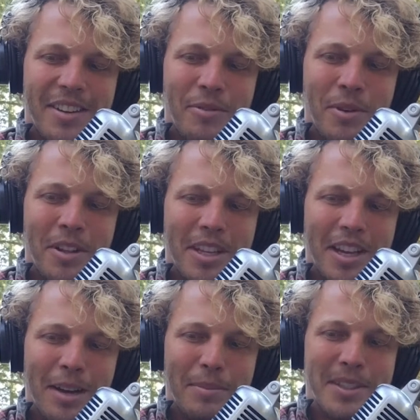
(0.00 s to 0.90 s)
really
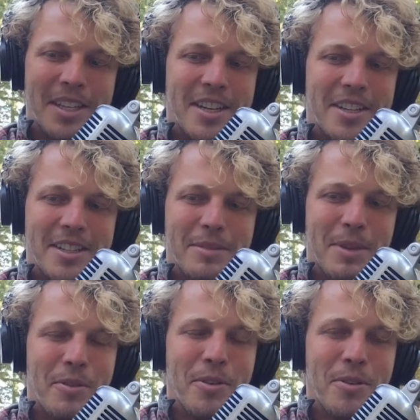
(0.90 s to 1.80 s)
upstairs in my
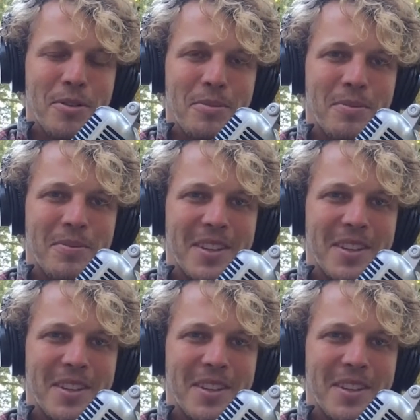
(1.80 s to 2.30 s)
room,